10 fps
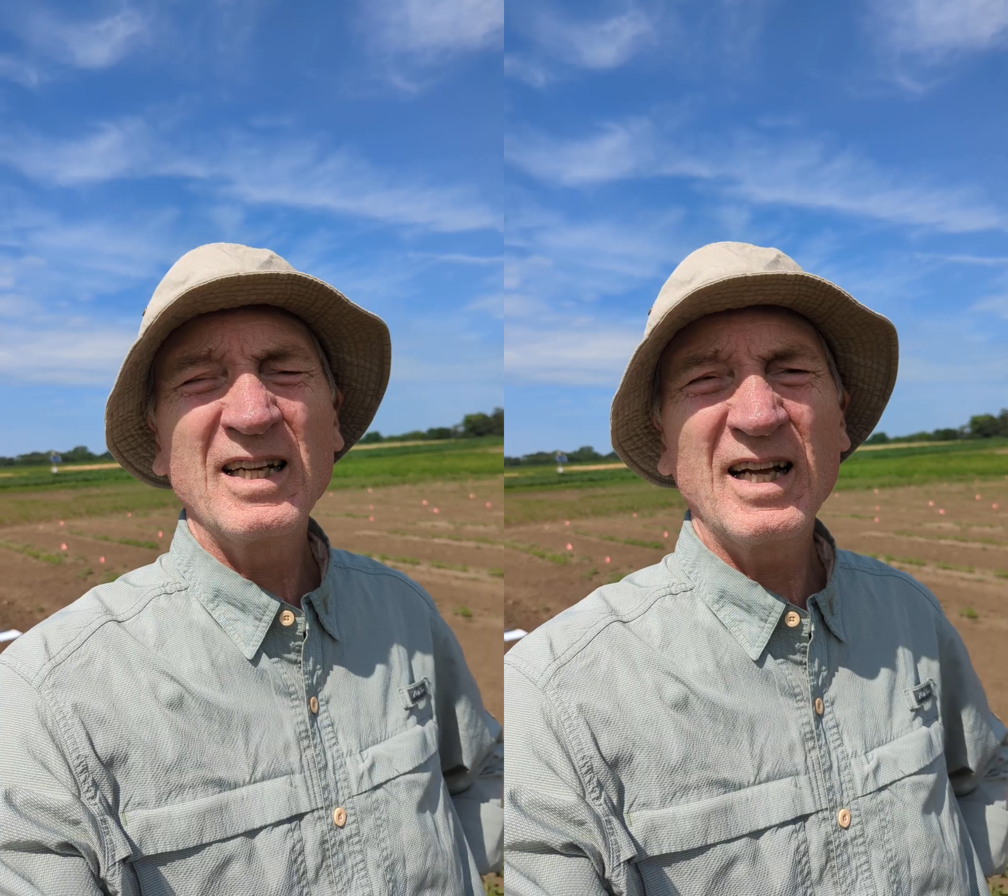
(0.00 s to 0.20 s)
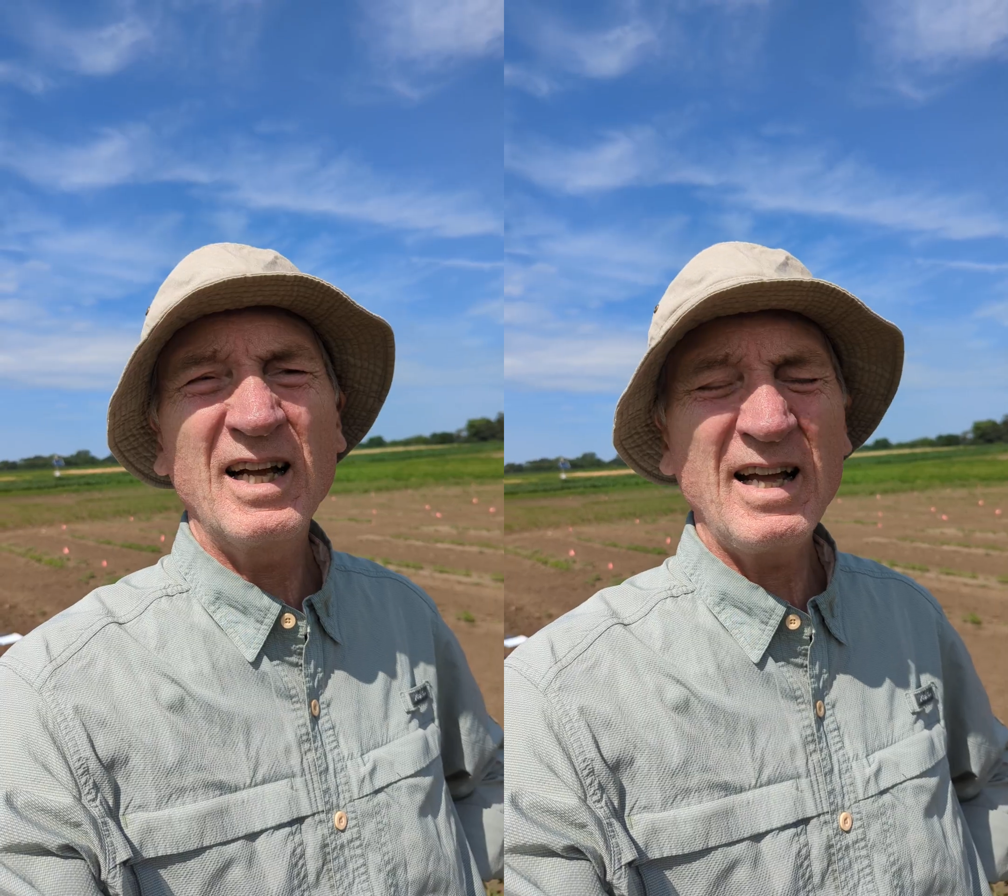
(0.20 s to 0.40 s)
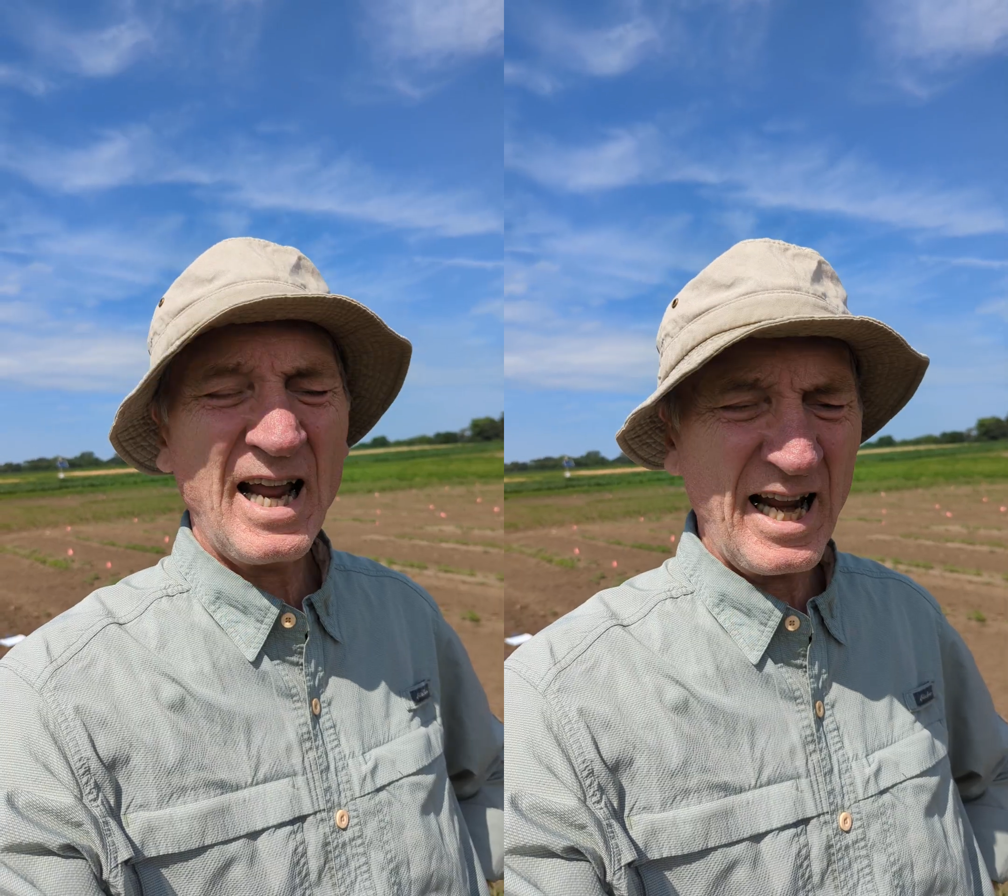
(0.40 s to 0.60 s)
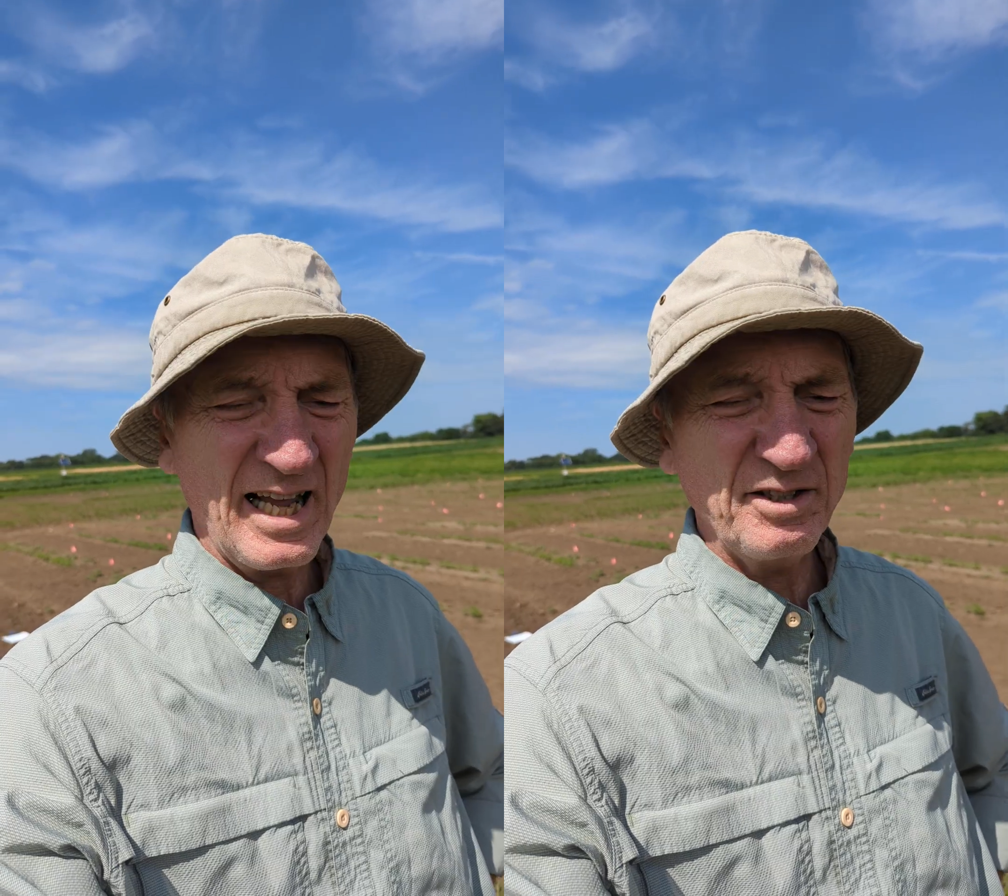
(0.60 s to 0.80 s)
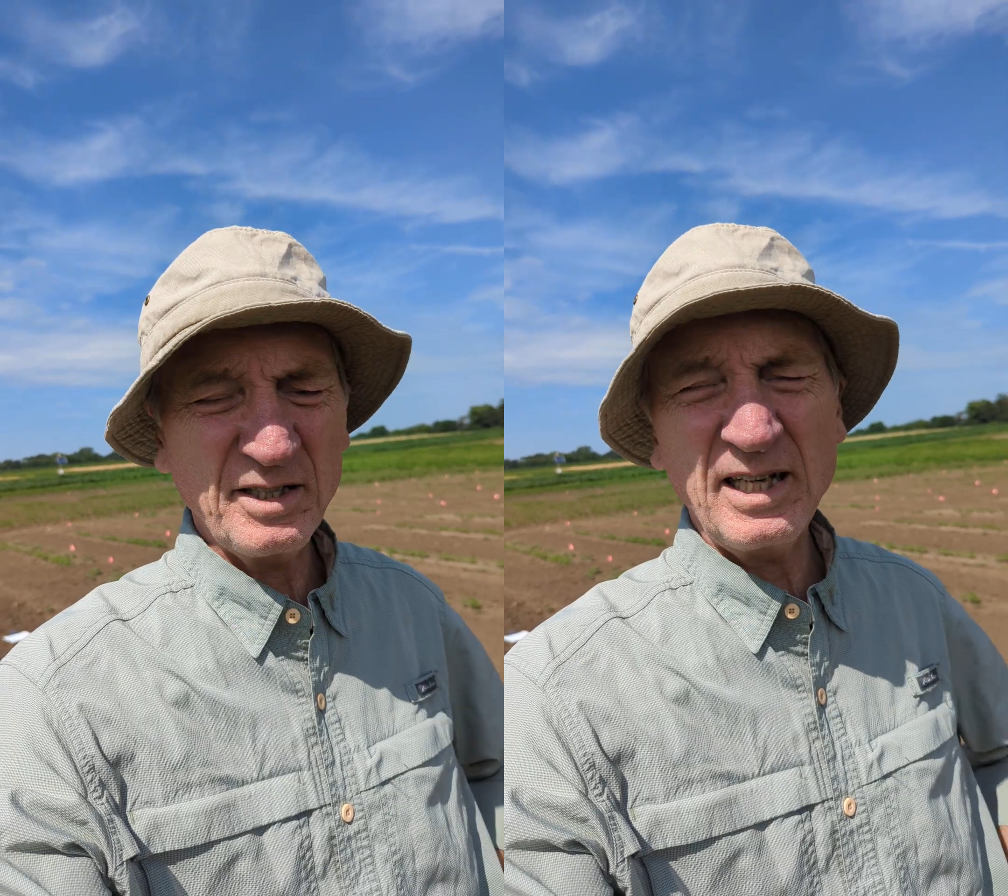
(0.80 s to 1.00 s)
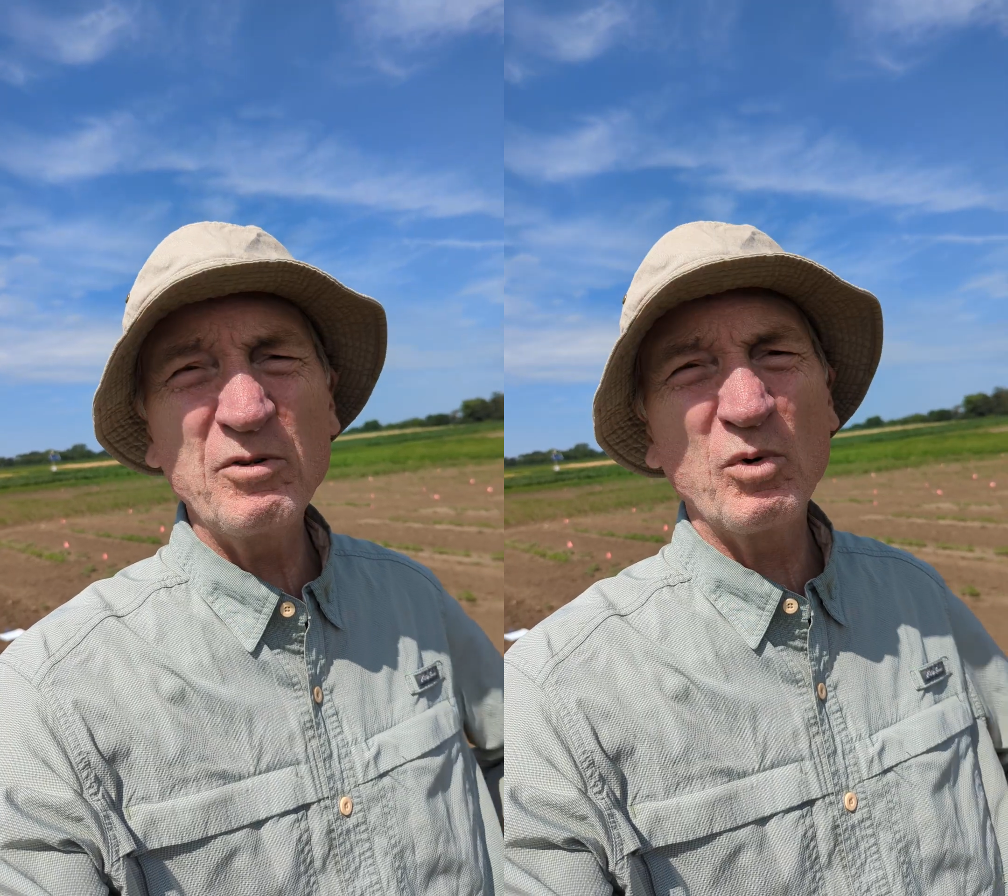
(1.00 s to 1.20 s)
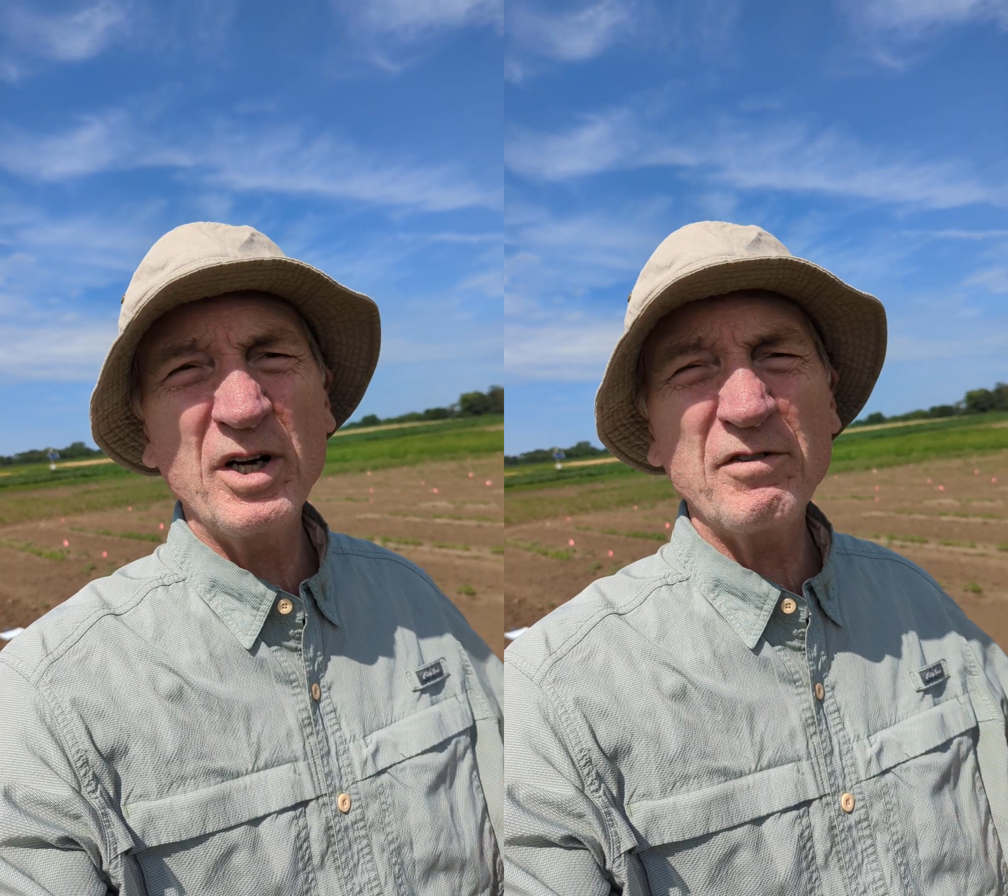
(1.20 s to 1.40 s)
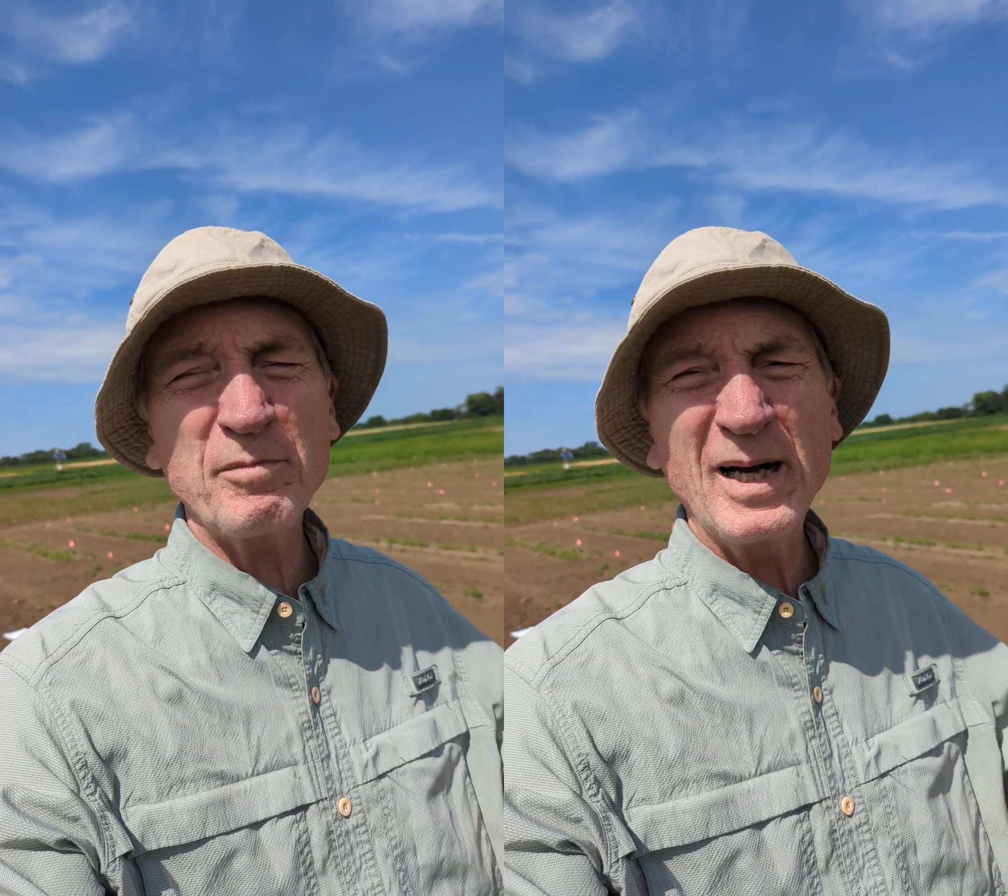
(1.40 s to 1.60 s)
and in one of